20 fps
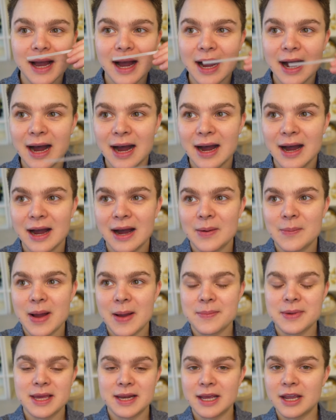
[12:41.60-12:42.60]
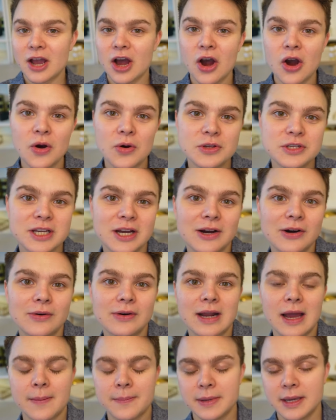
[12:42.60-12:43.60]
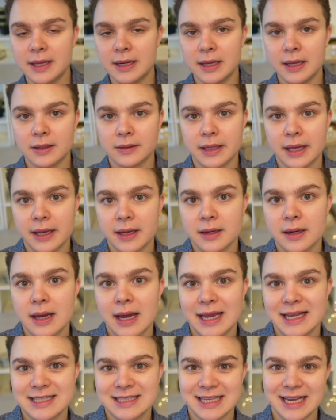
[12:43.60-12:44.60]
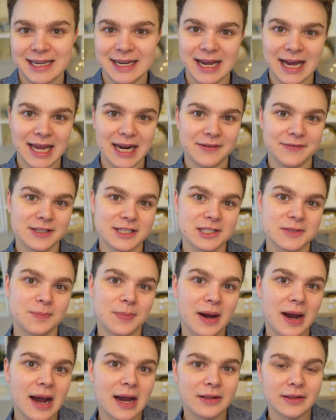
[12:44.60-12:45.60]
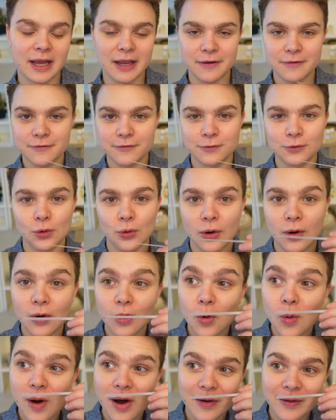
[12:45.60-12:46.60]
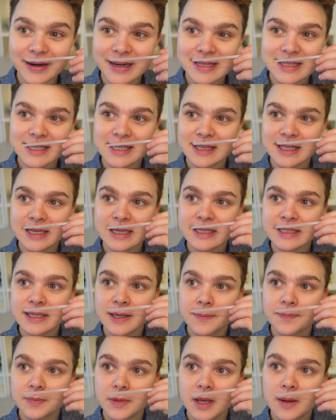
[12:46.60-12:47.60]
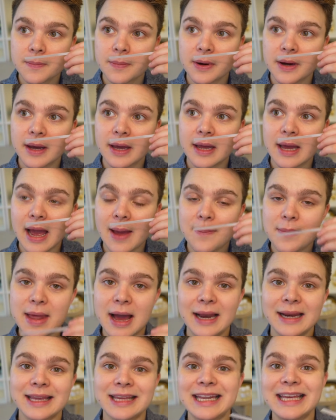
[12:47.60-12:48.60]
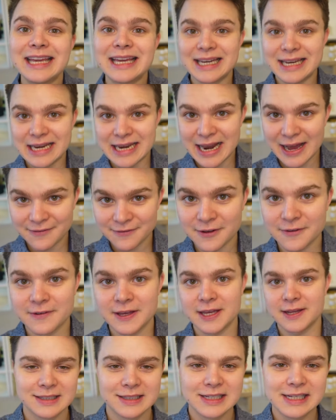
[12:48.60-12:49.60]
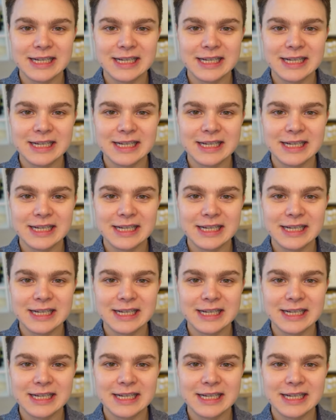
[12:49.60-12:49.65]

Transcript: Um, I'm getting ozone. I'm getting, like I said, kind of a spa, like floral quality to this, but I'm not getting enough of it.